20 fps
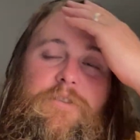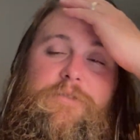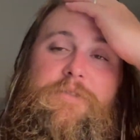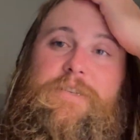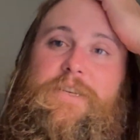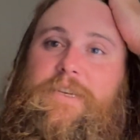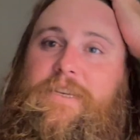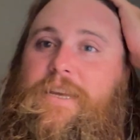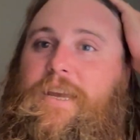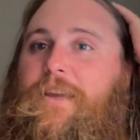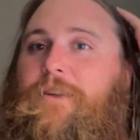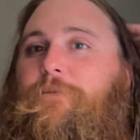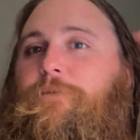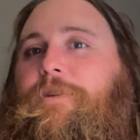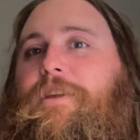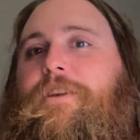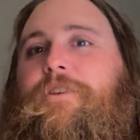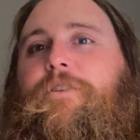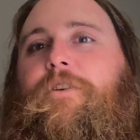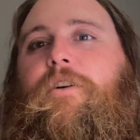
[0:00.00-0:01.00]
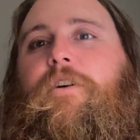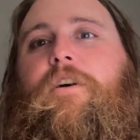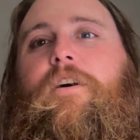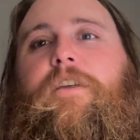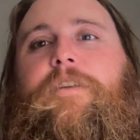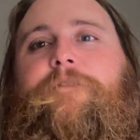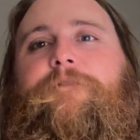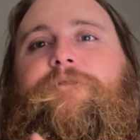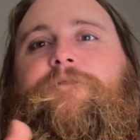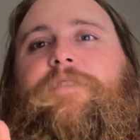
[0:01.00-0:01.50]
Today we are
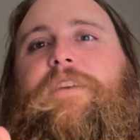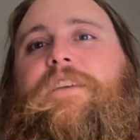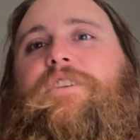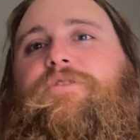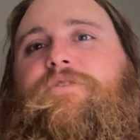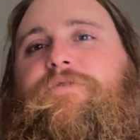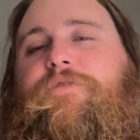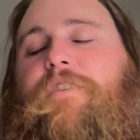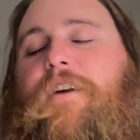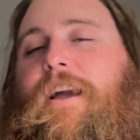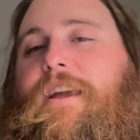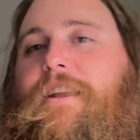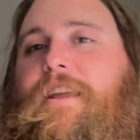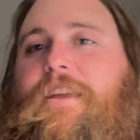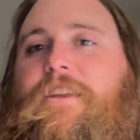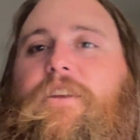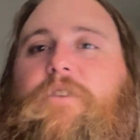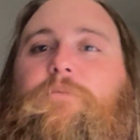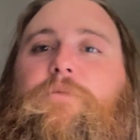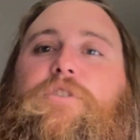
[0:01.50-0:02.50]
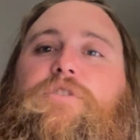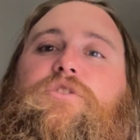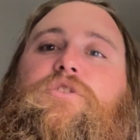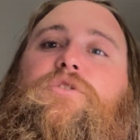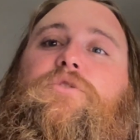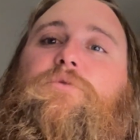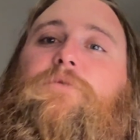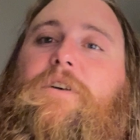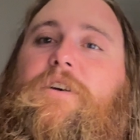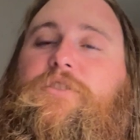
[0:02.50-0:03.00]
on Fish Friday number
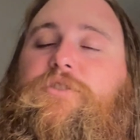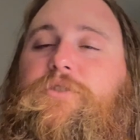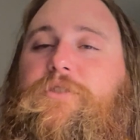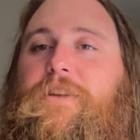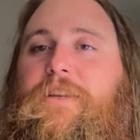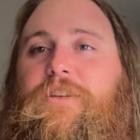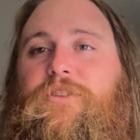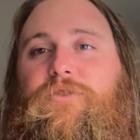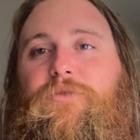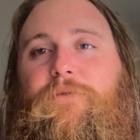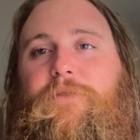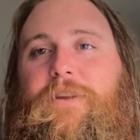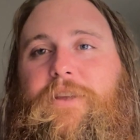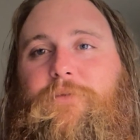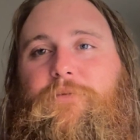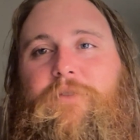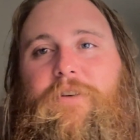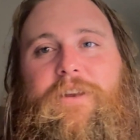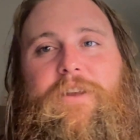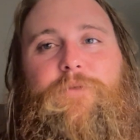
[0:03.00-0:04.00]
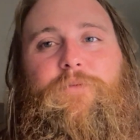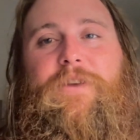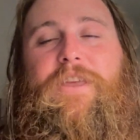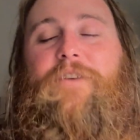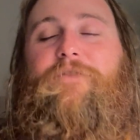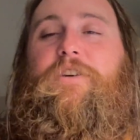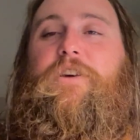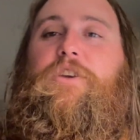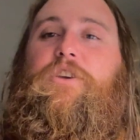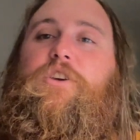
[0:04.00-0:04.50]
221 and we
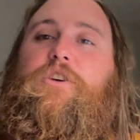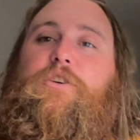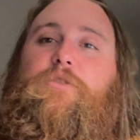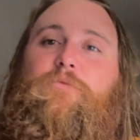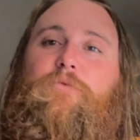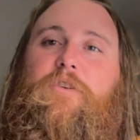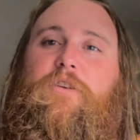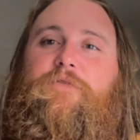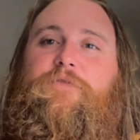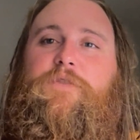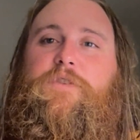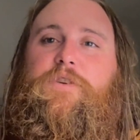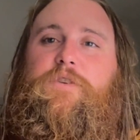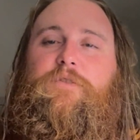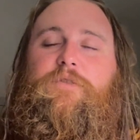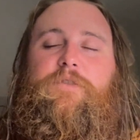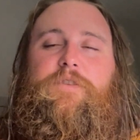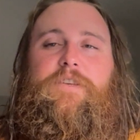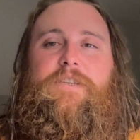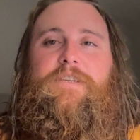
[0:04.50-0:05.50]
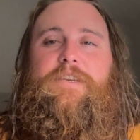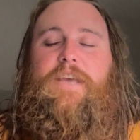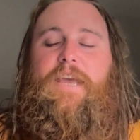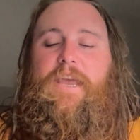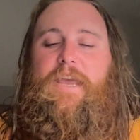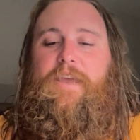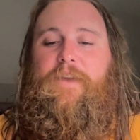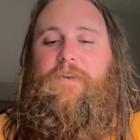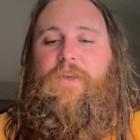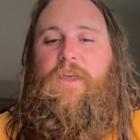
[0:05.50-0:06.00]
have a good one for you
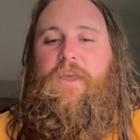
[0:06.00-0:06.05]
today.